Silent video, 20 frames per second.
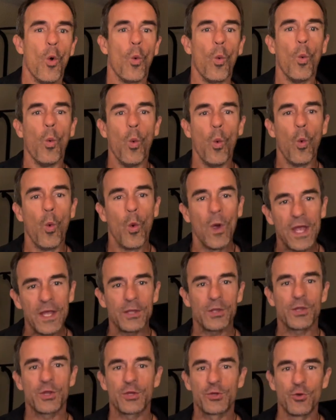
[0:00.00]

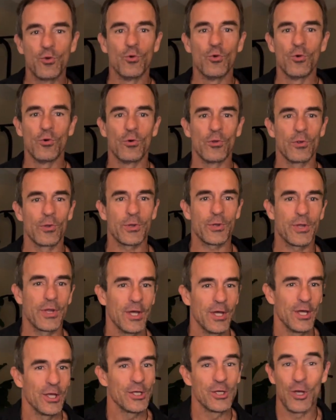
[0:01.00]
which tools
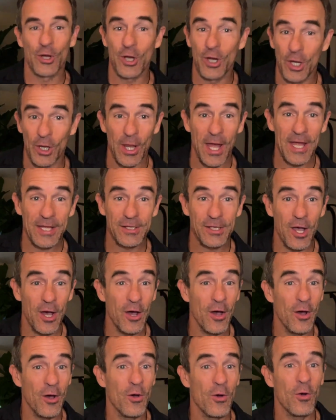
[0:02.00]
you're going to let
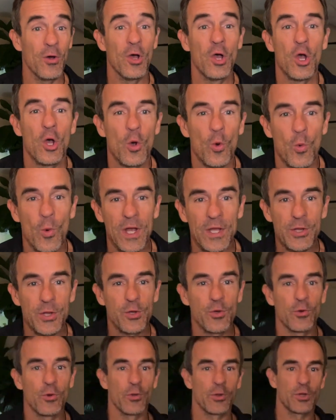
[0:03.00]
go, which
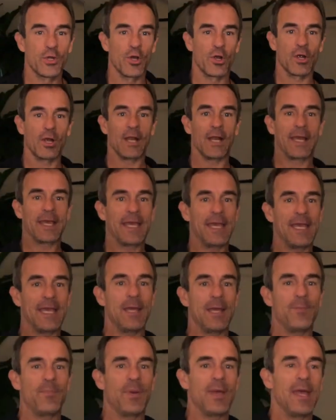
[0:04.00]
tools you're going to
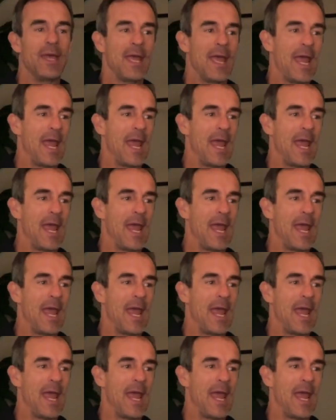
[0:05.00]
keep,